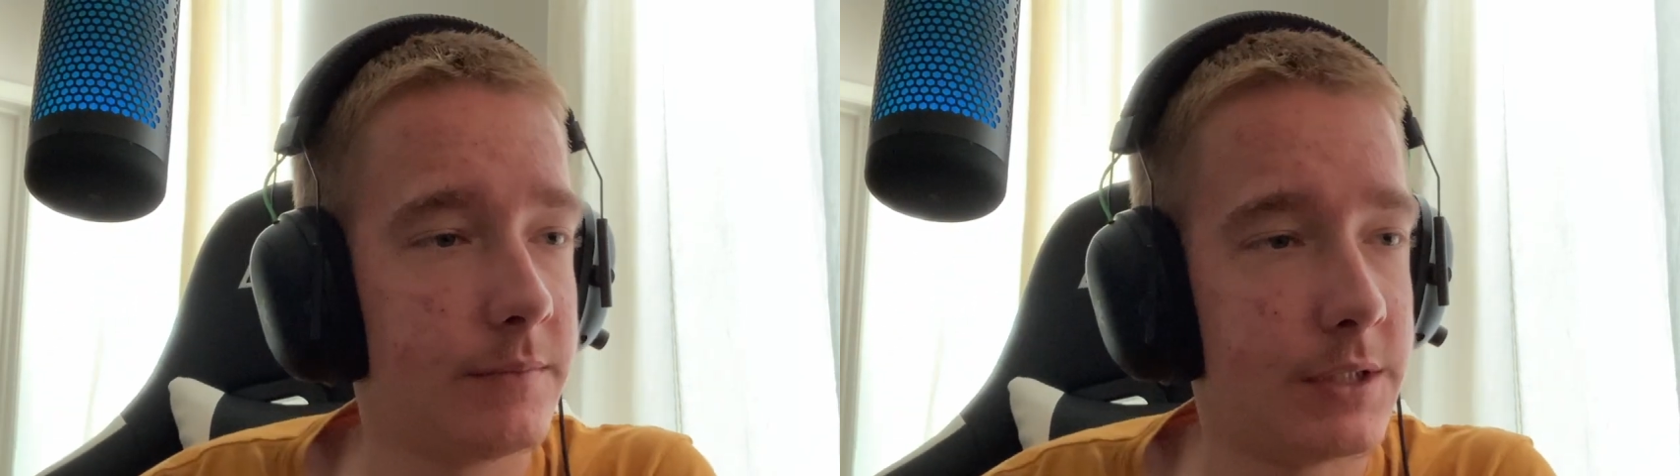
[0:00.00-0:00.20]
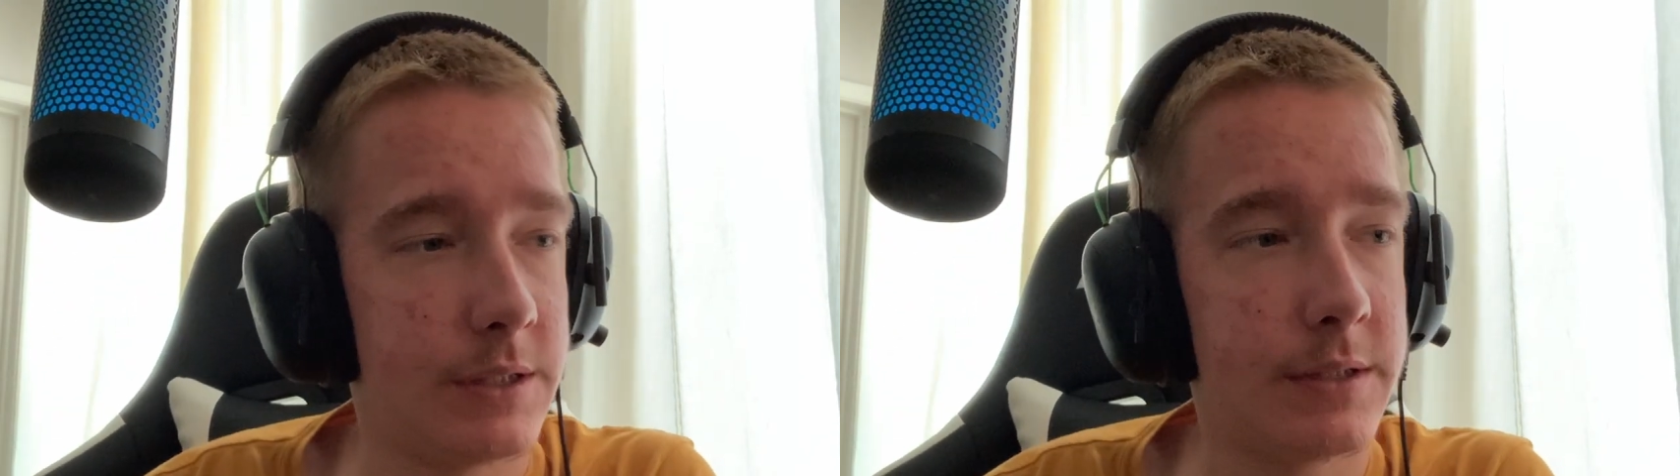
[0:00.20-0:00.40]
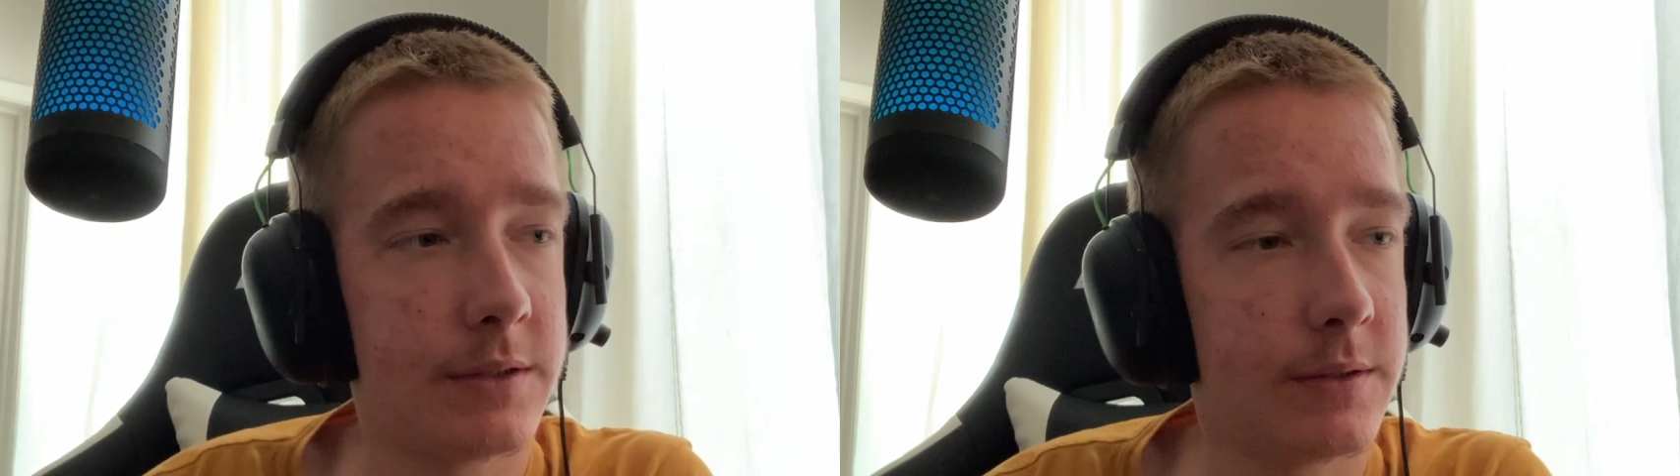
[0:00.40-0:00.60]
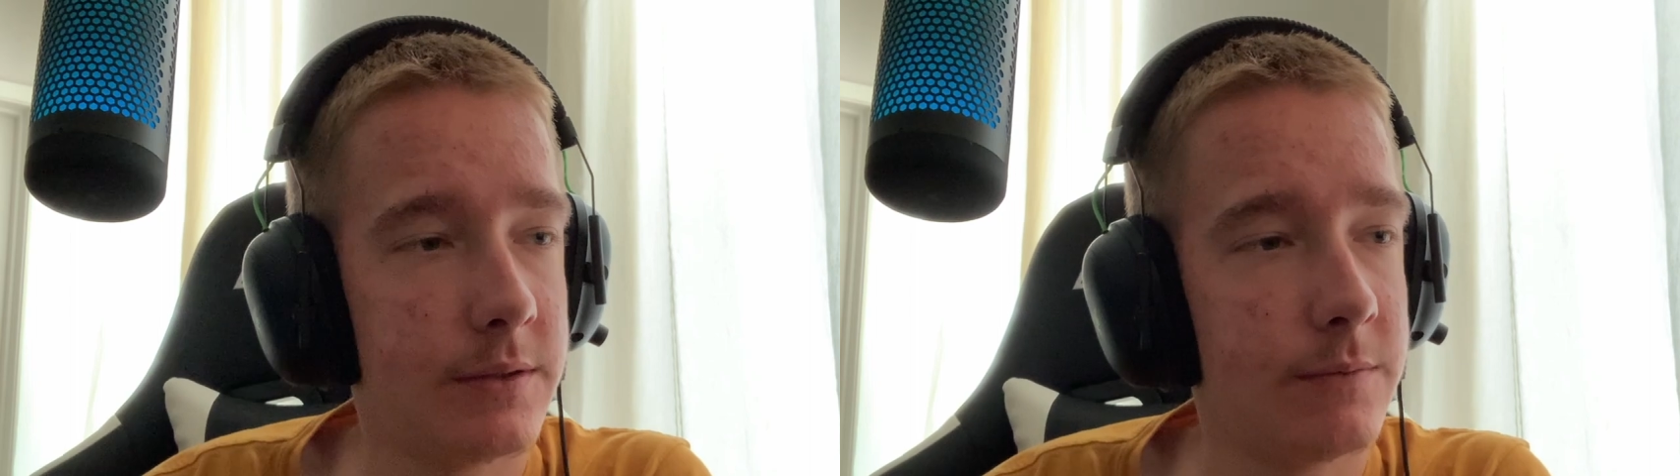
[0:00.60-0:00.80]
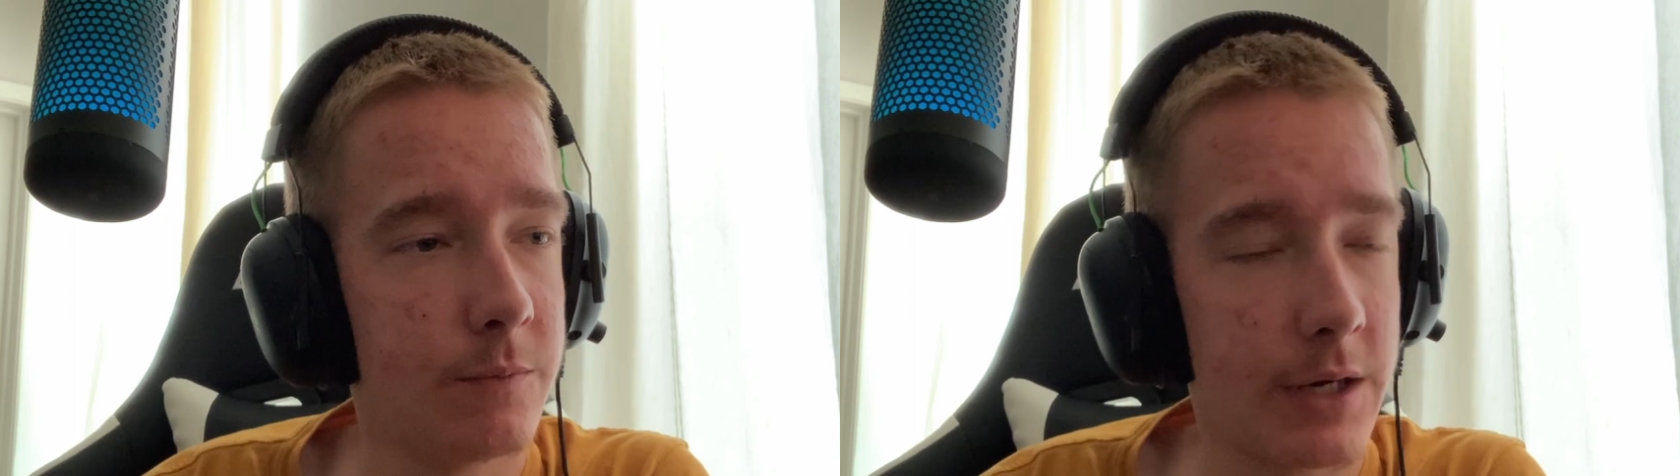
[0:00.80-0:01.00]
just
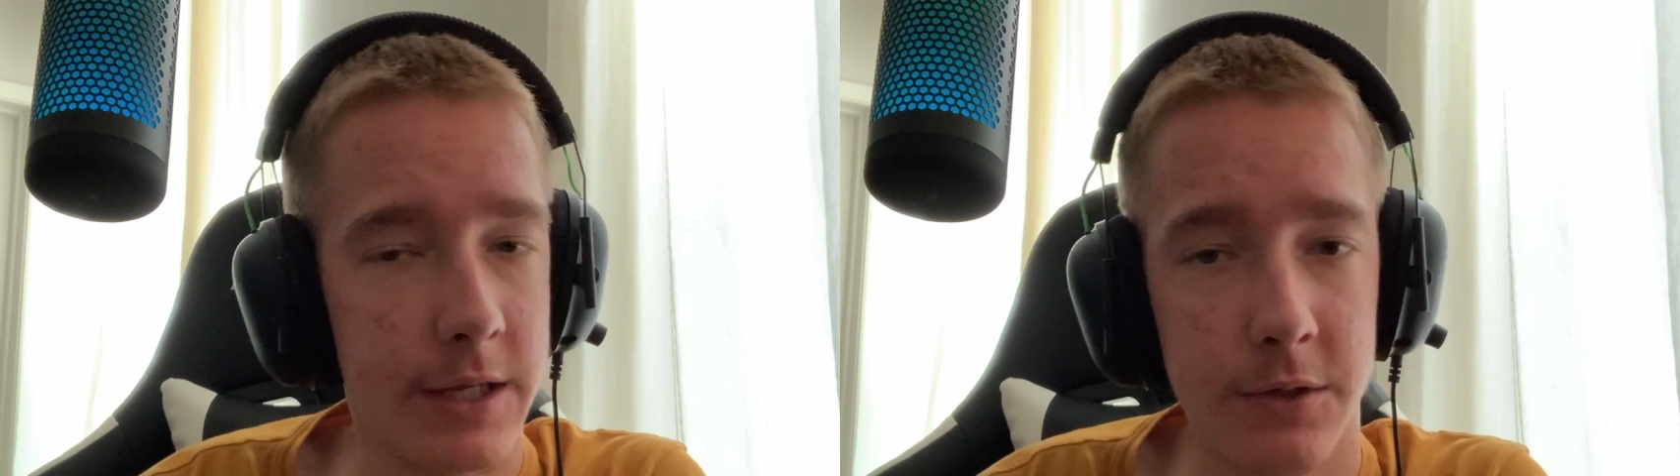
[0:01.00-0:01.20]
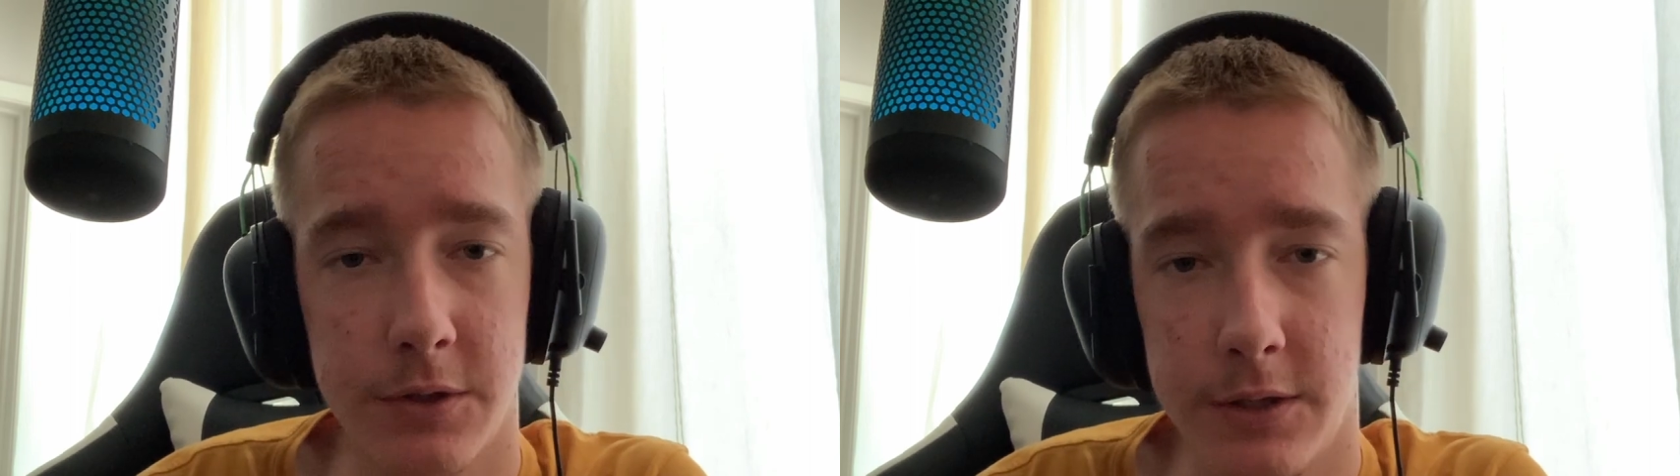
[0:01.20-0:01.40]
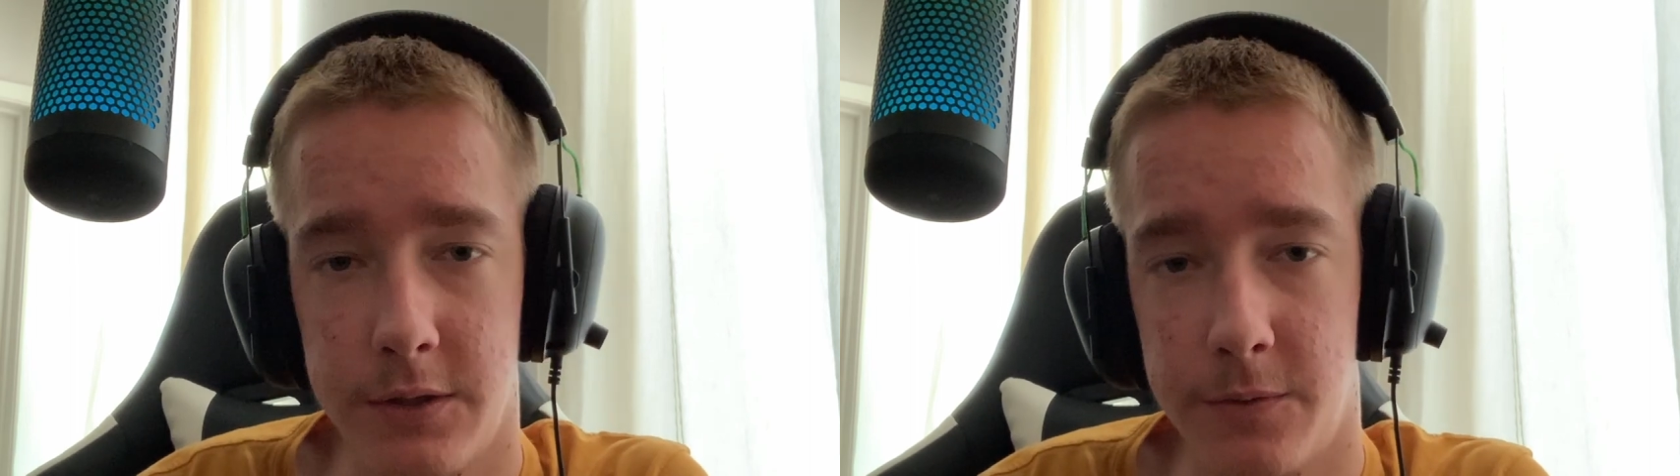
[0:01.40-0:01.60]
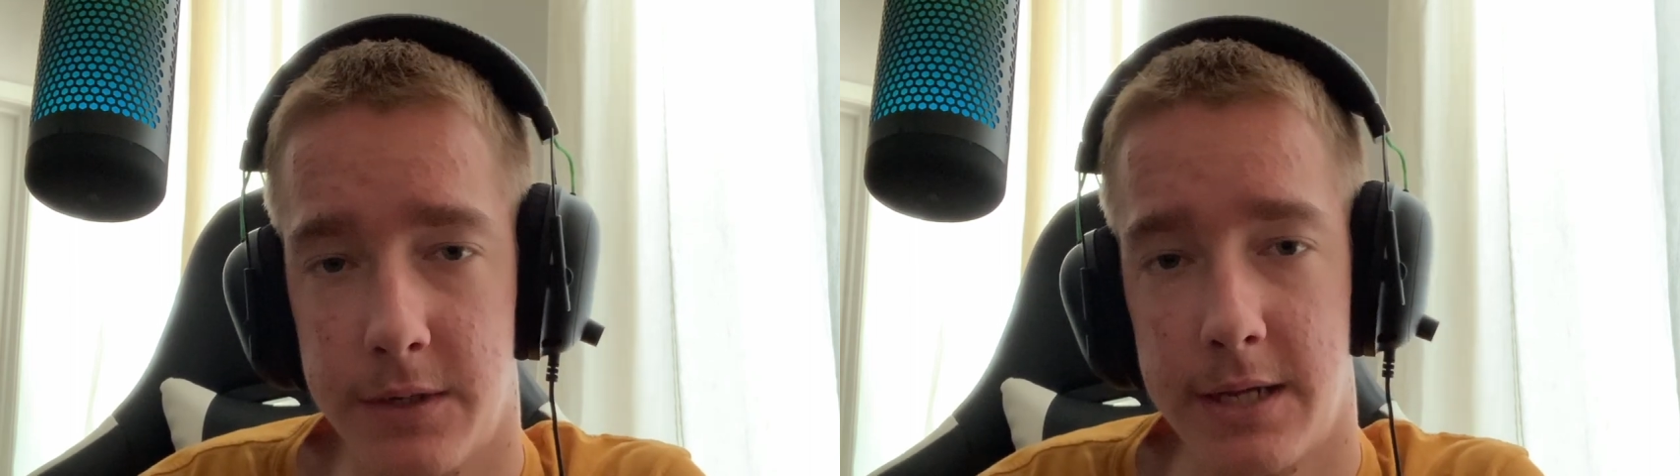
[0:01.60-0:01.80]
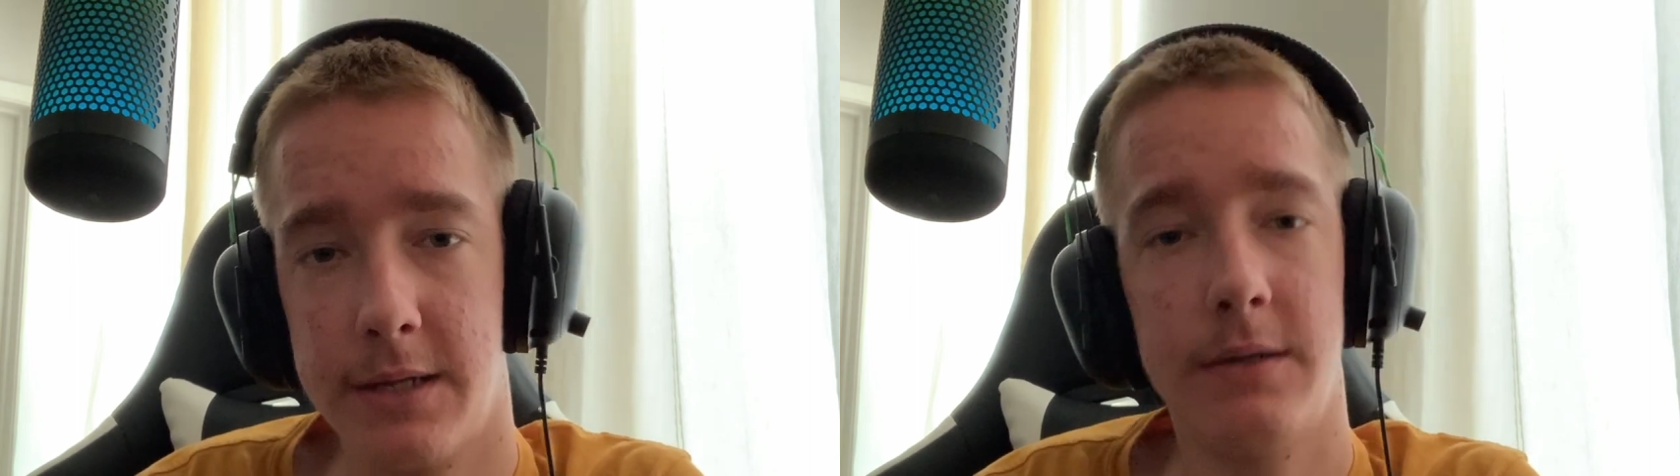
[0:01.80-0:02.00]
what I usually do
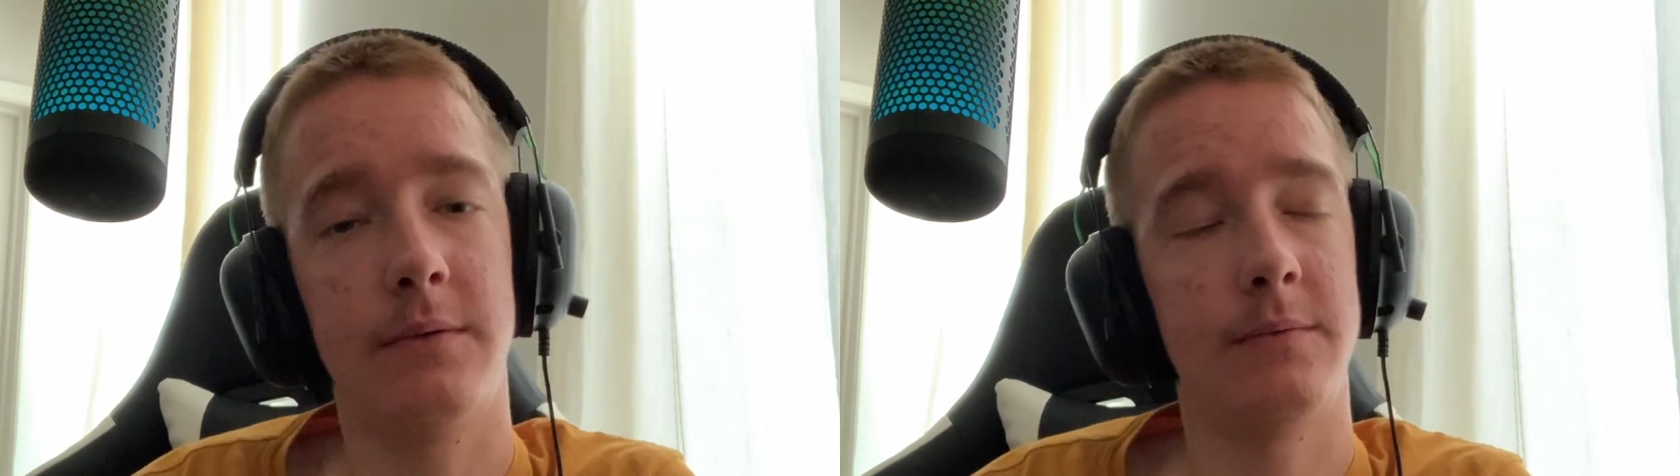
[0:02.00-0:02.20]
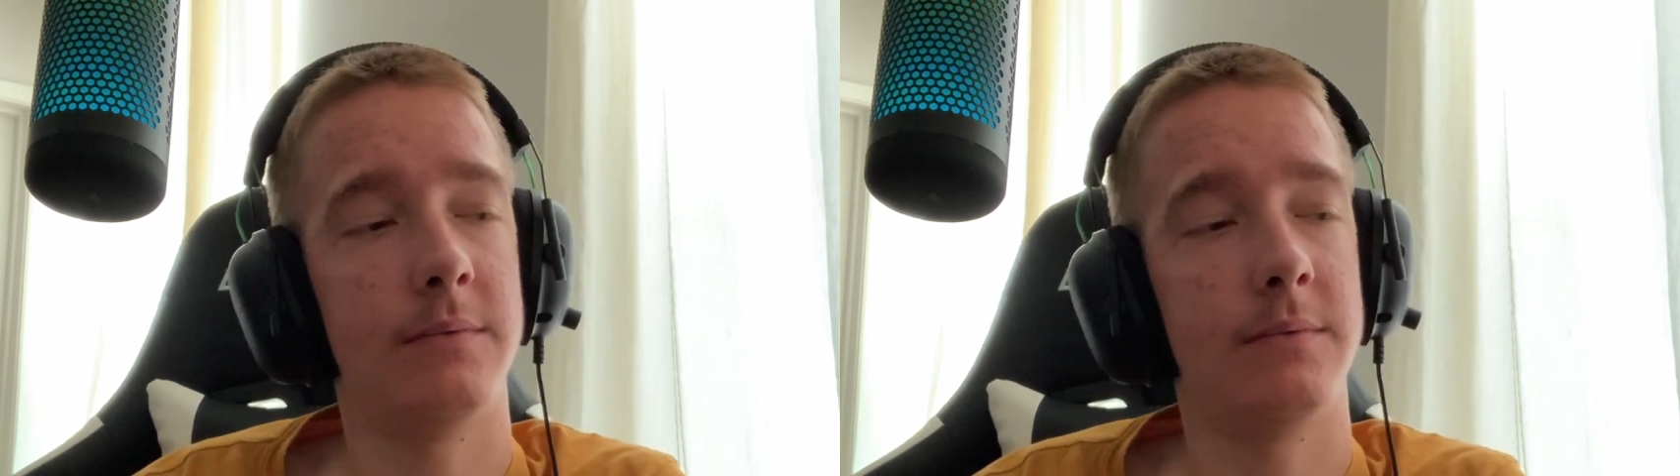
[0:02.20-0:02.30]
when I